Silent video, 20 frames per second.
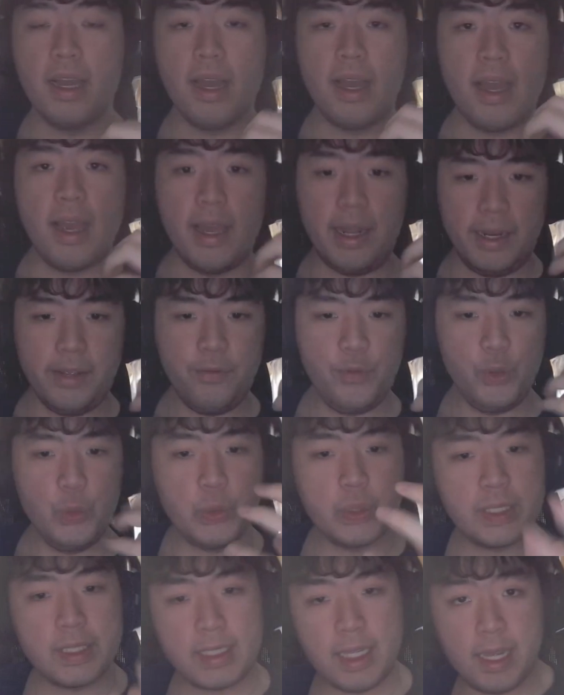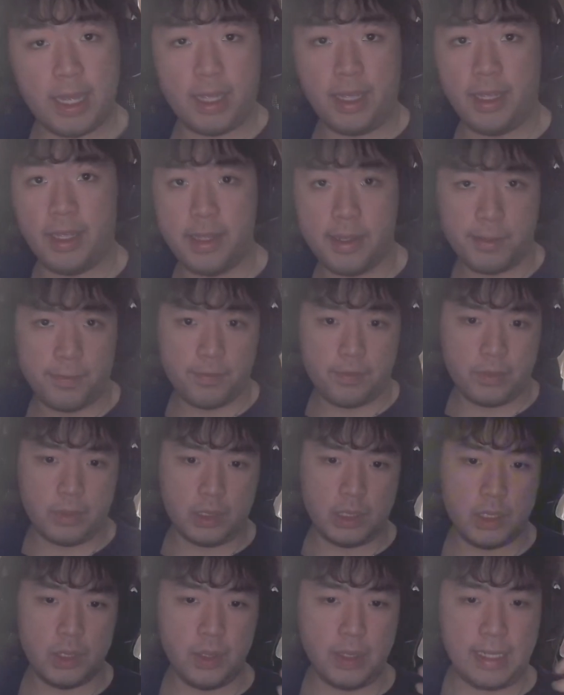And if you stay
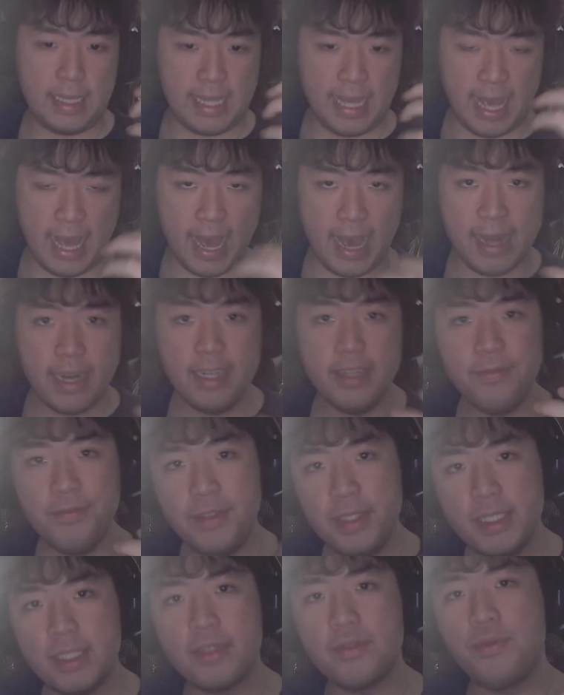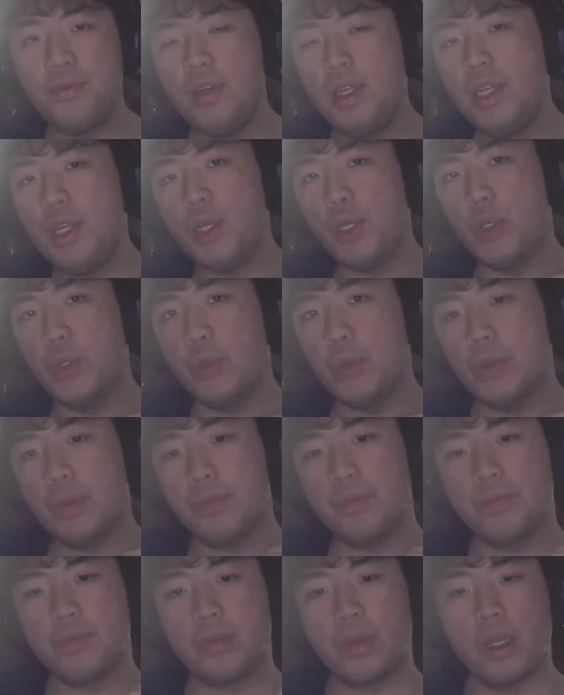to the end of this video,
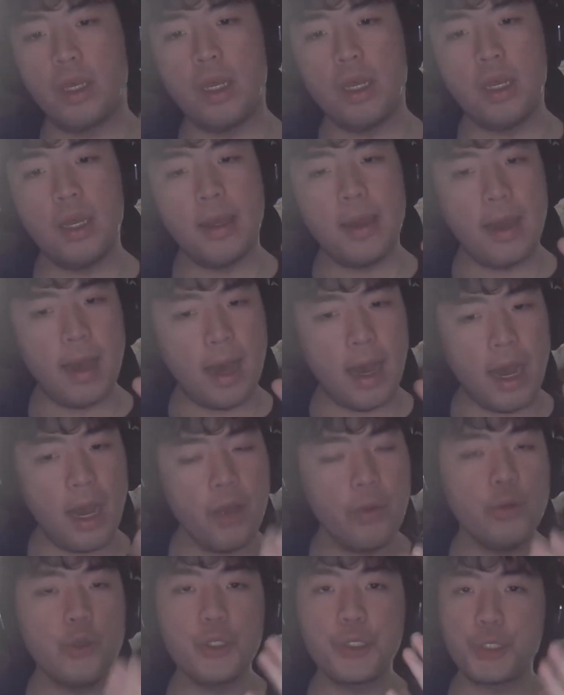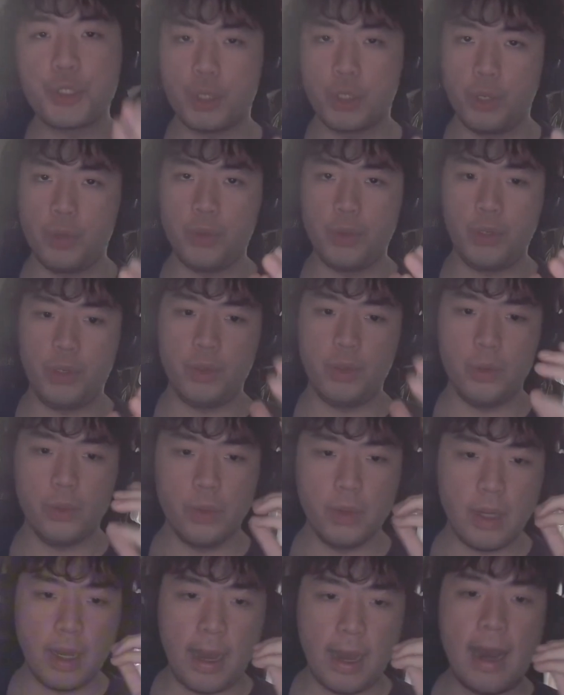I will show you
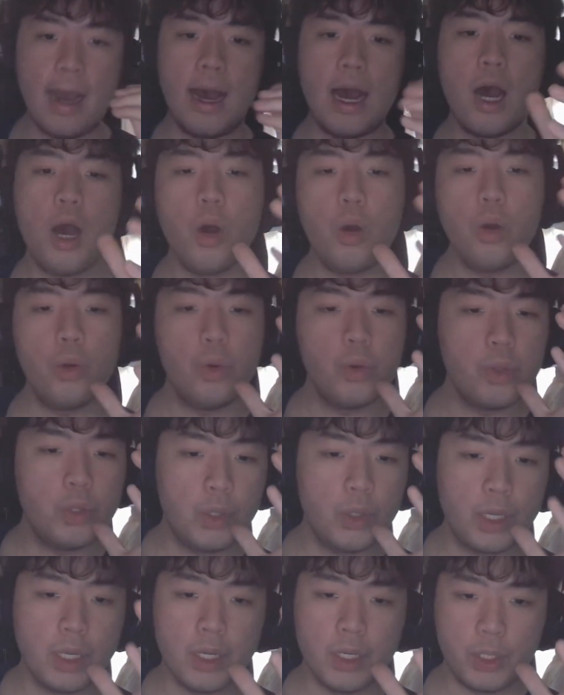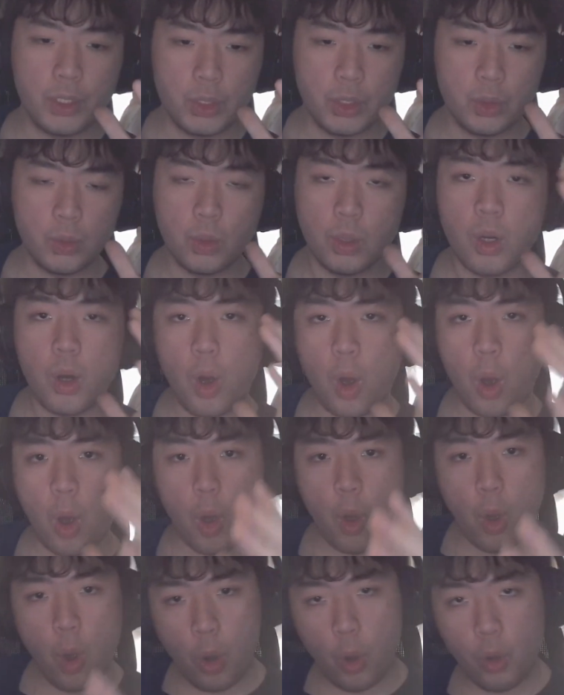how you can do
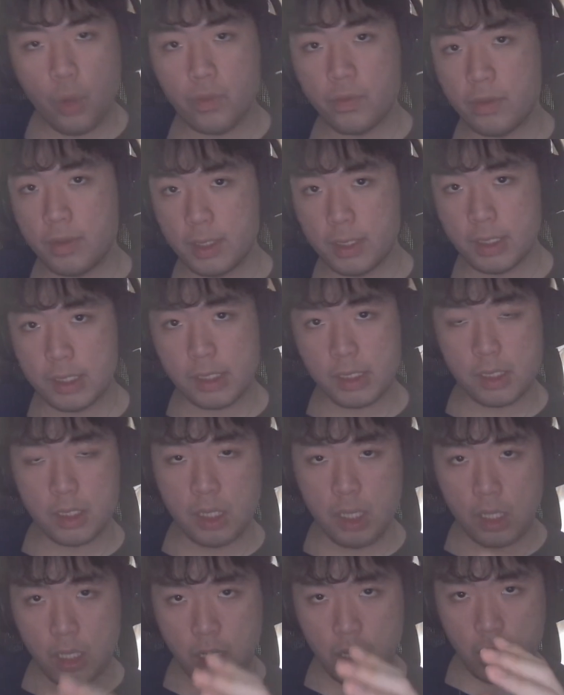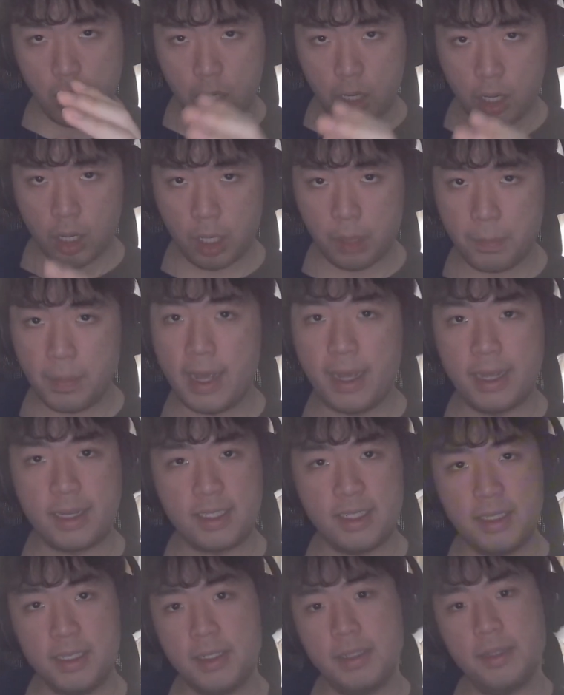all of this
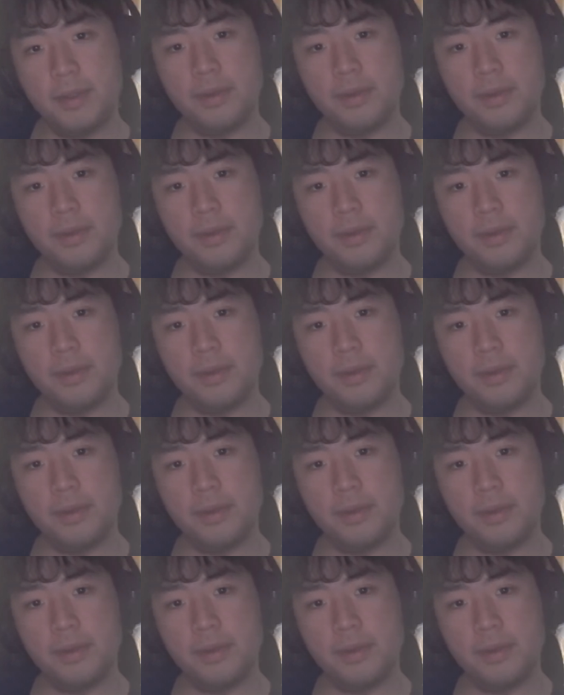automatically.